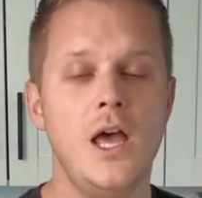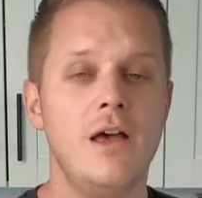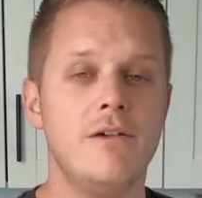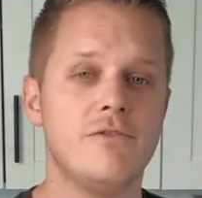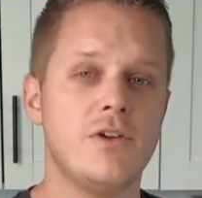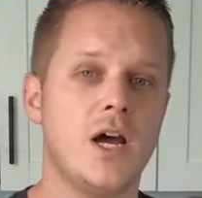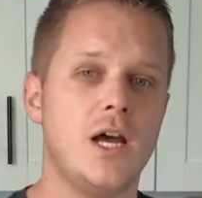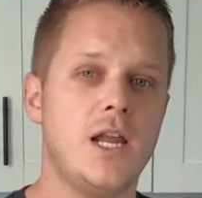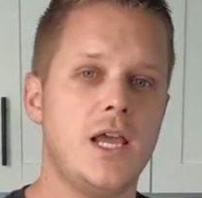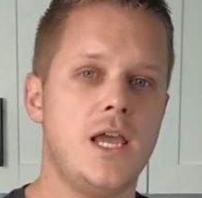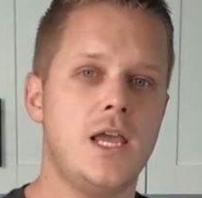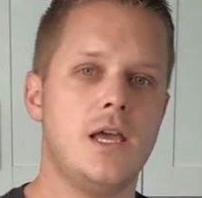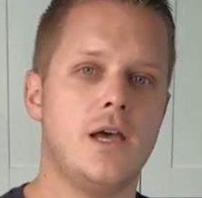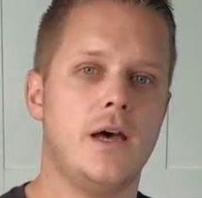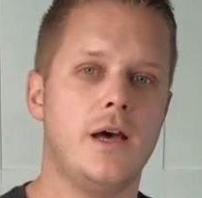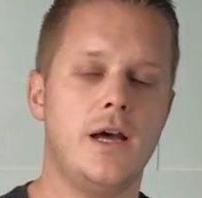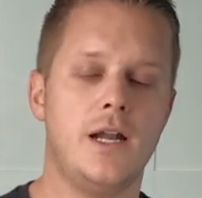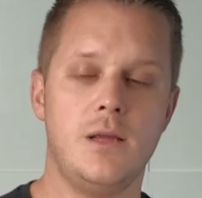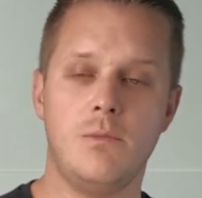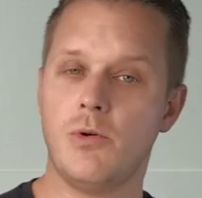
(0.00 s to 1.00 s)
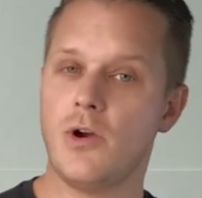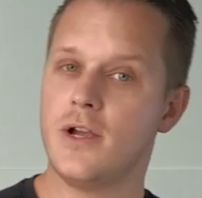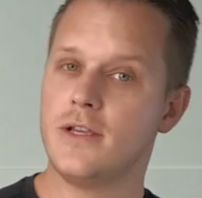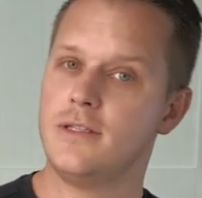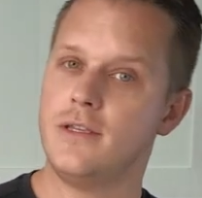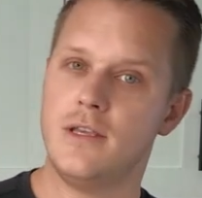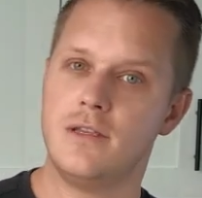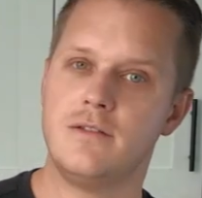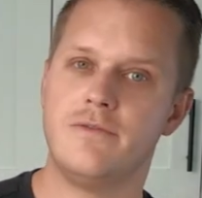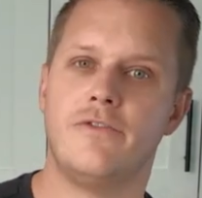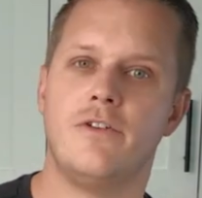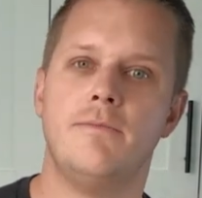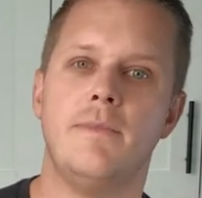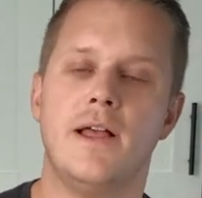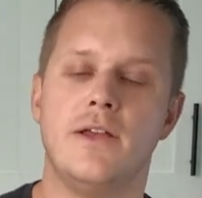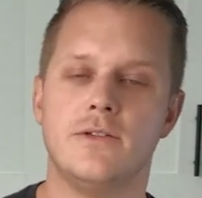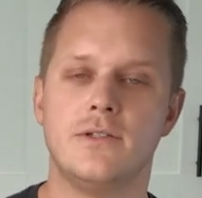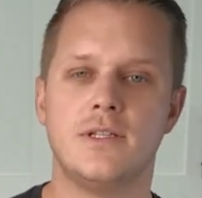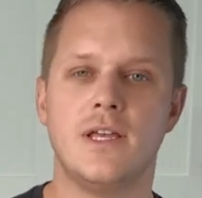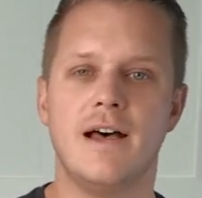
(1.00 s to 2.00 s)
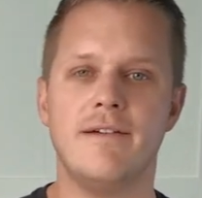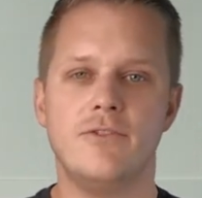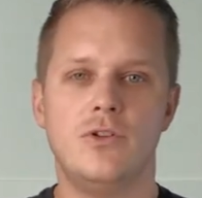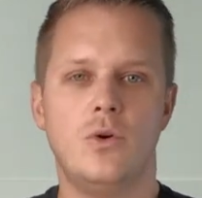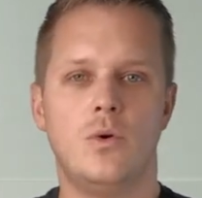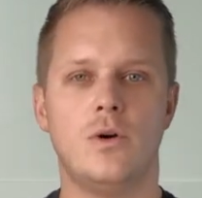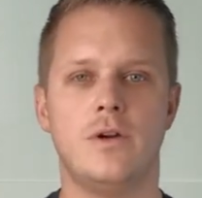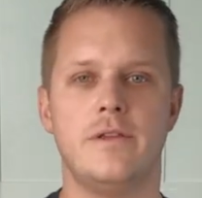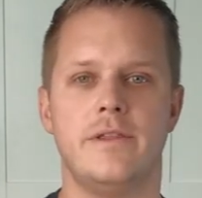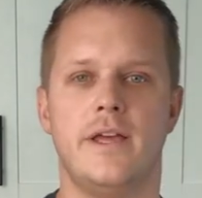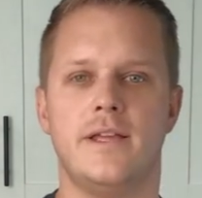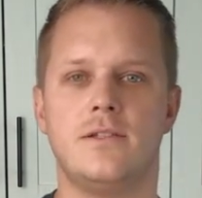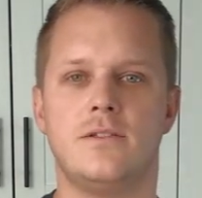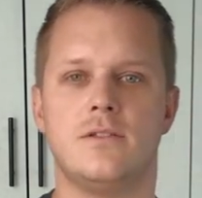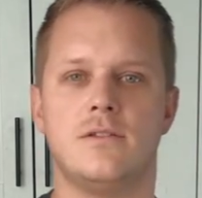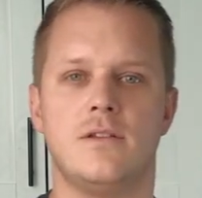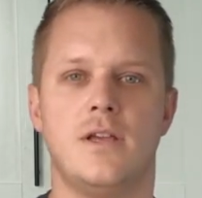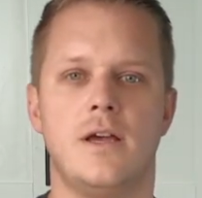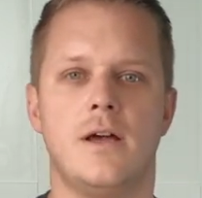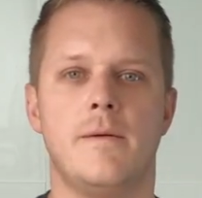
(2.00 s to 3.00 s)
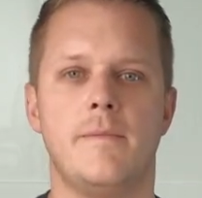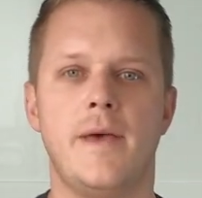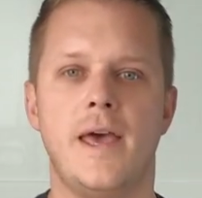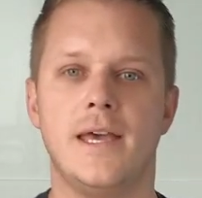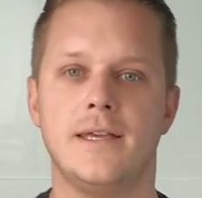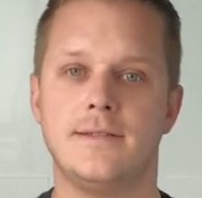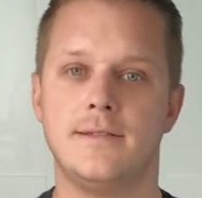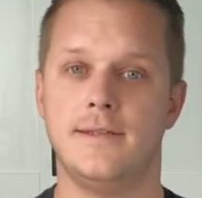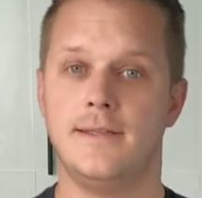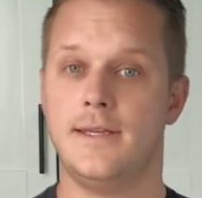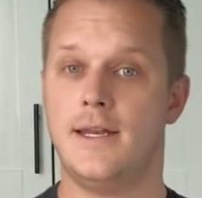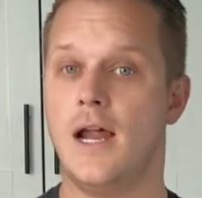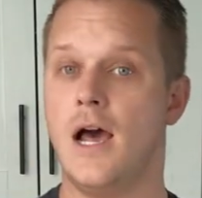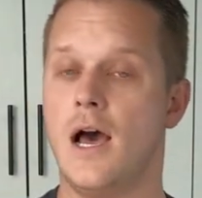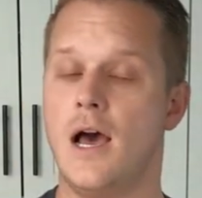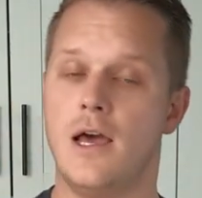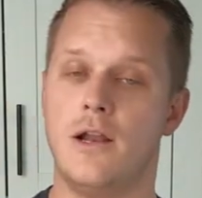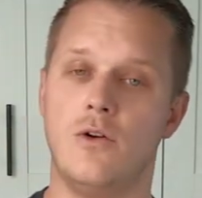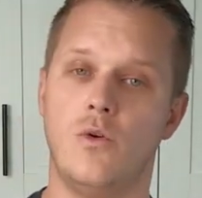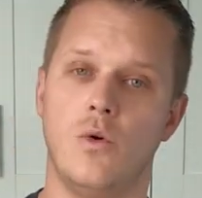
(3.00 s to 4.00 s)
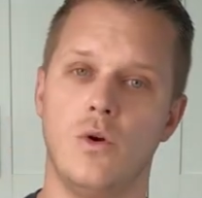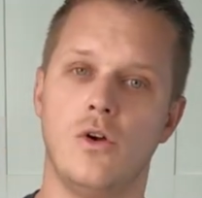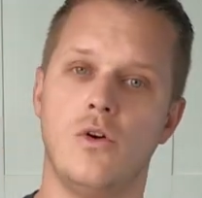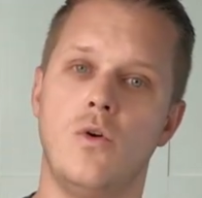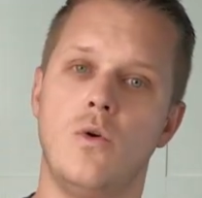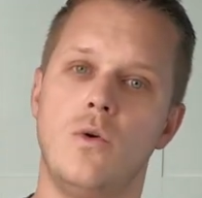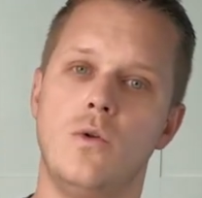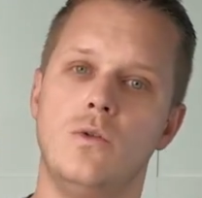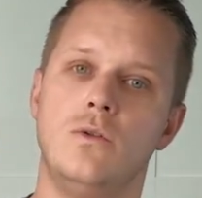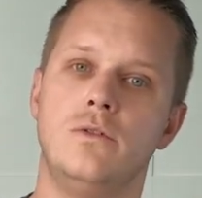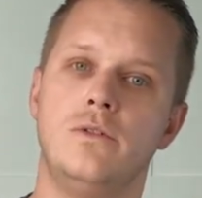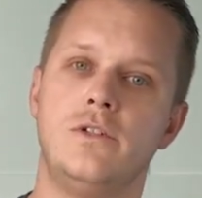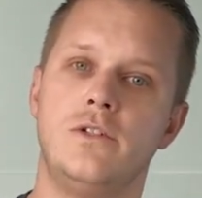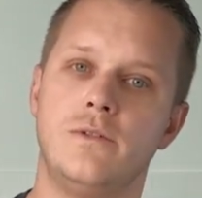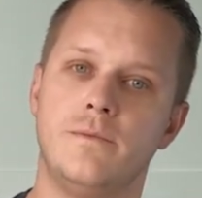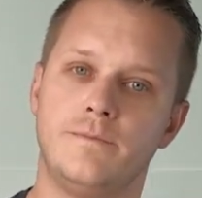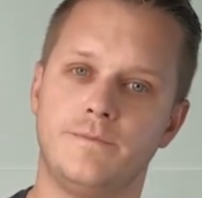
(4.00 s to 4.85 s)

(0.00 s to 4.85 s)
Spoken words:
I've got a honey process from El Salvador that's excellent hot or cold.